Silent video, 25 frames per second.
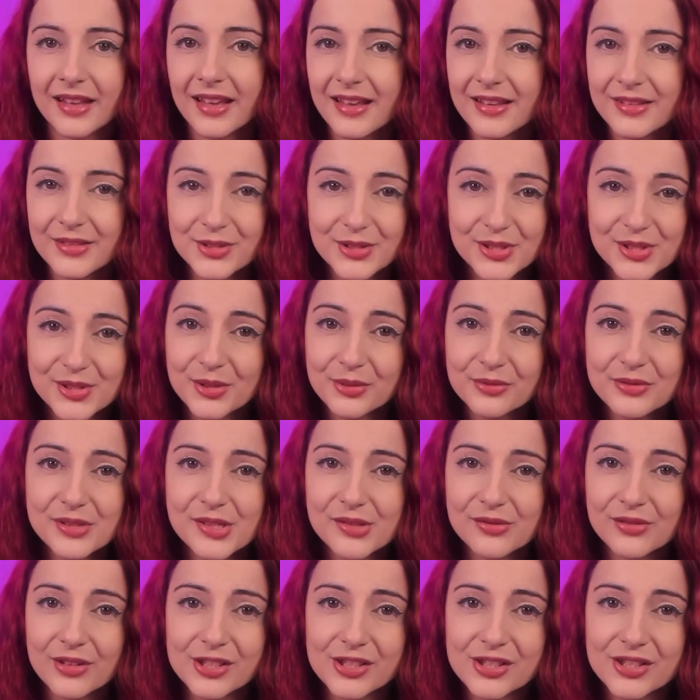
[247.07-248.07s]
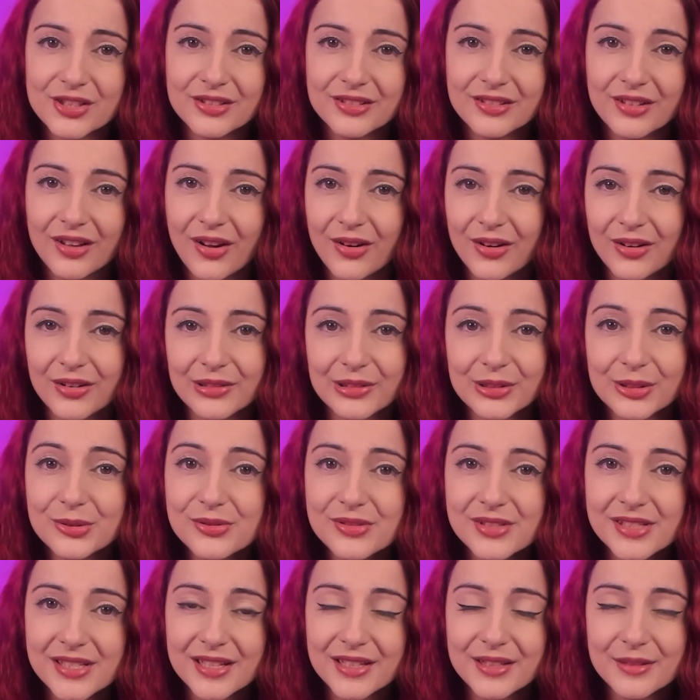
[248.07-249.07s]
And there's no restriction on
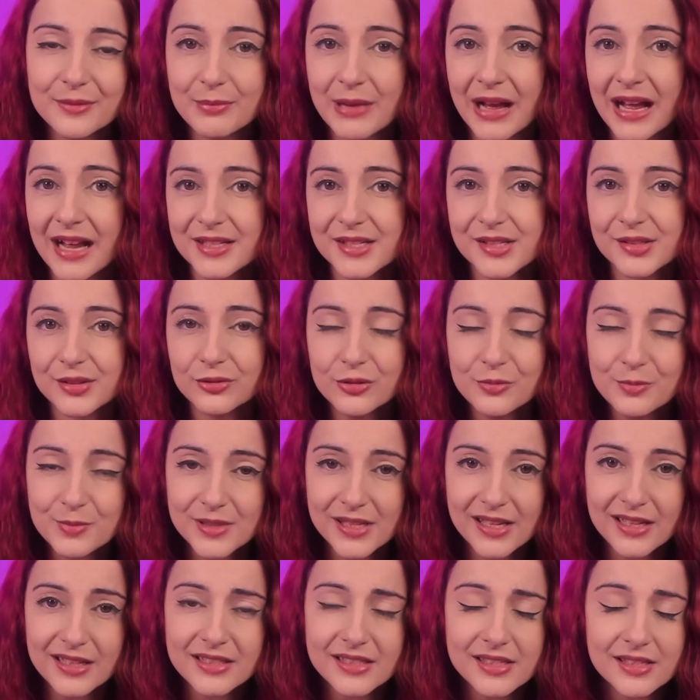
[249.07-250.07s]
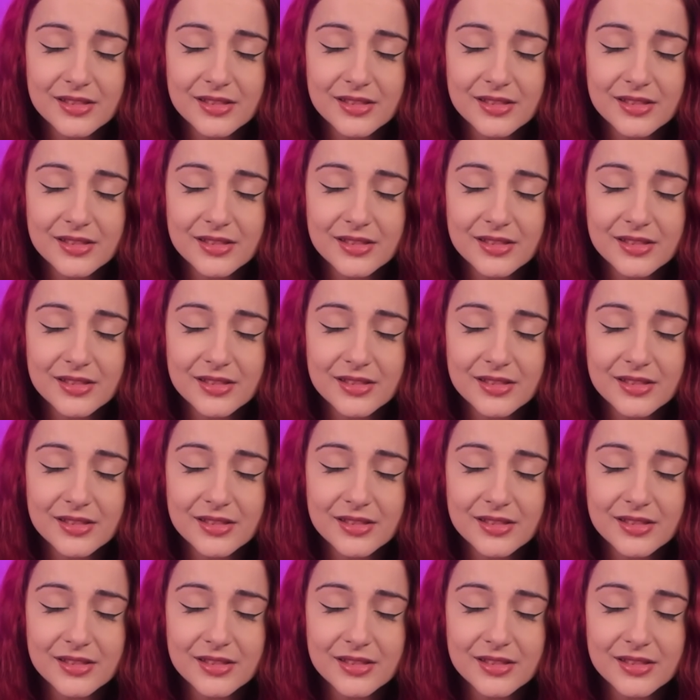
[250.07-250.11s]
looting past group size,